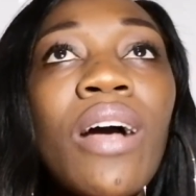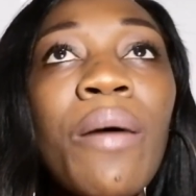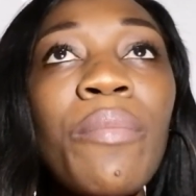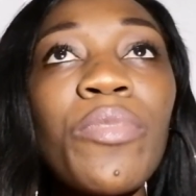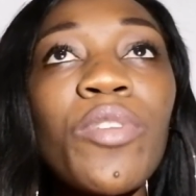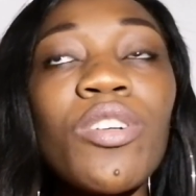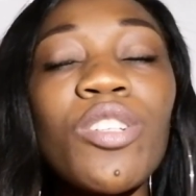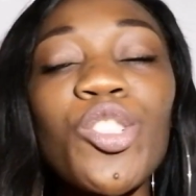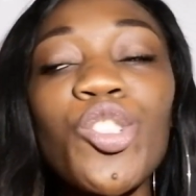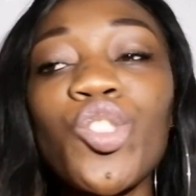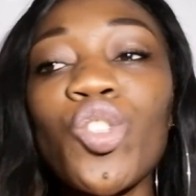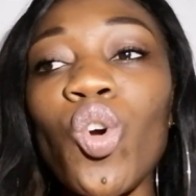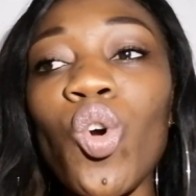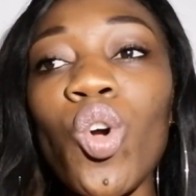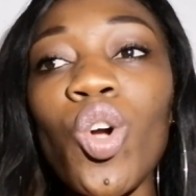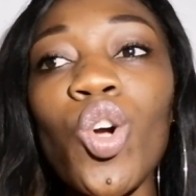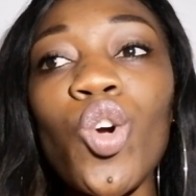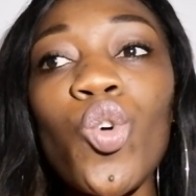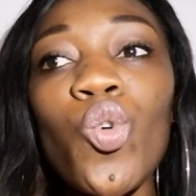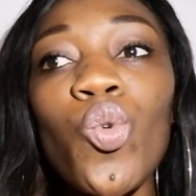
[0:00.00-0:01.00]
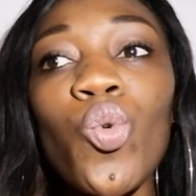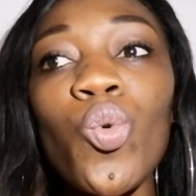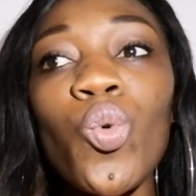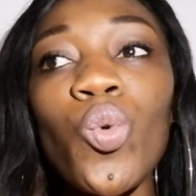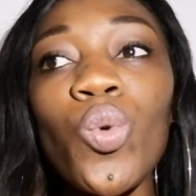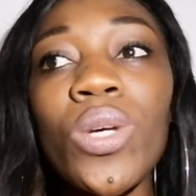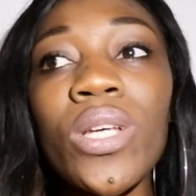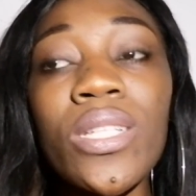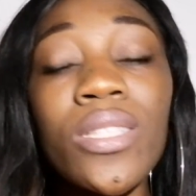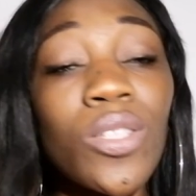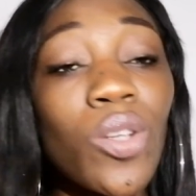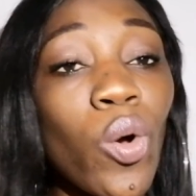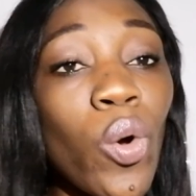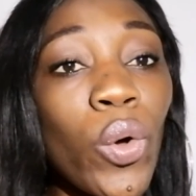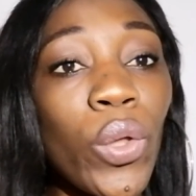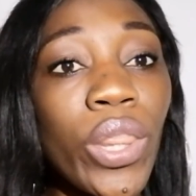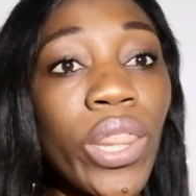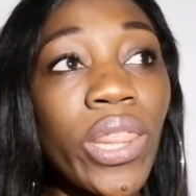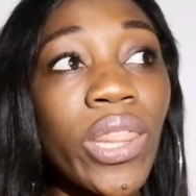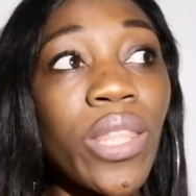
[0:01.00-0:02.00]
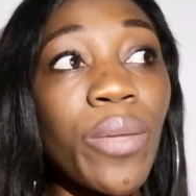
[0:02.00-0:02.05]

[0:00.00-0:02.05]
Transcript: I'm not sure who is on